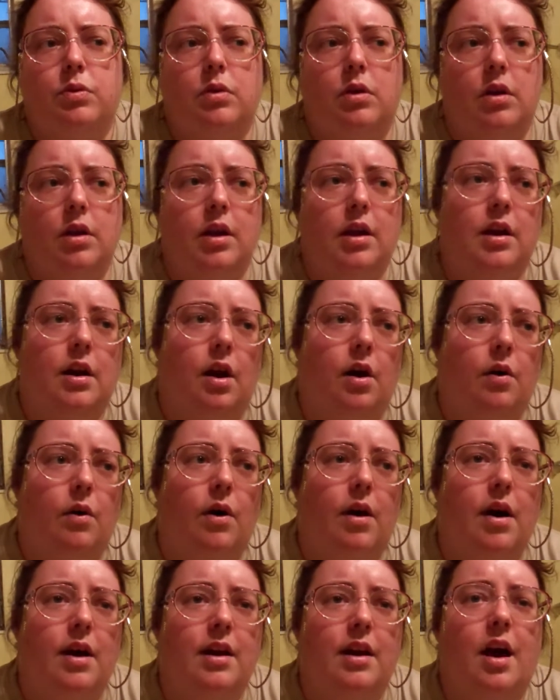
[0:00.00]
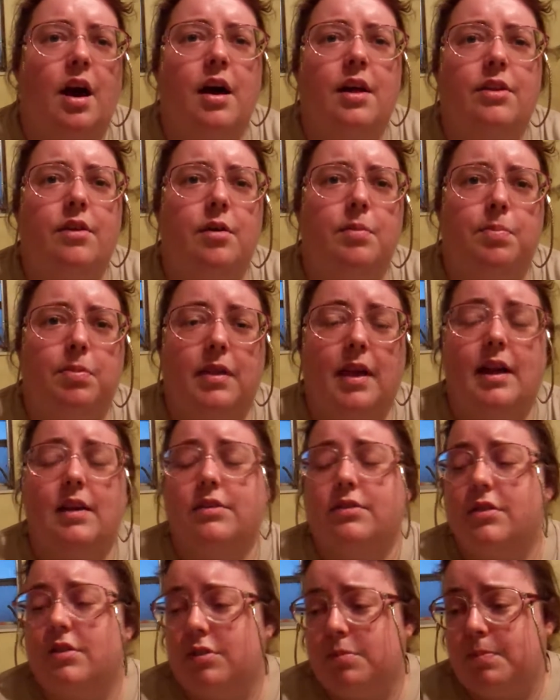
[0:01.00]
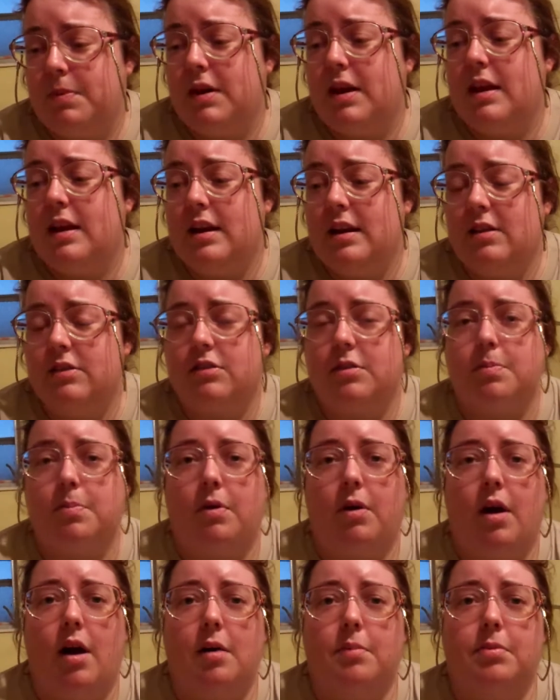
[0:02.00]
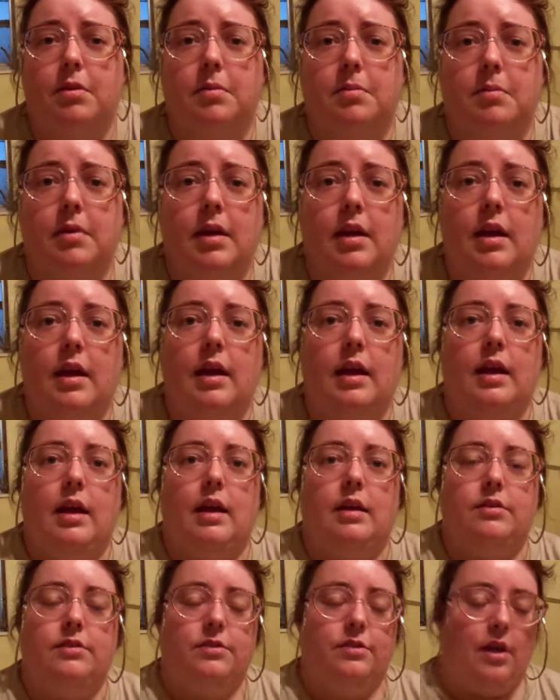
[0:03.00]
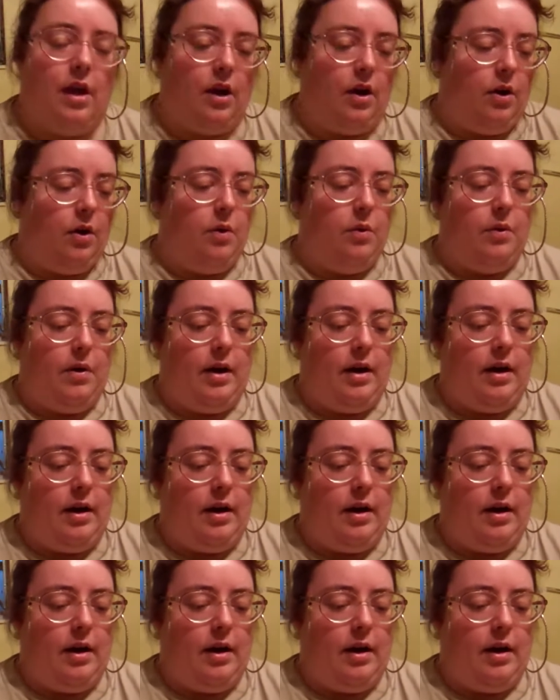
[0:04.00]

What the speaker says: in other places, but it is a problem. So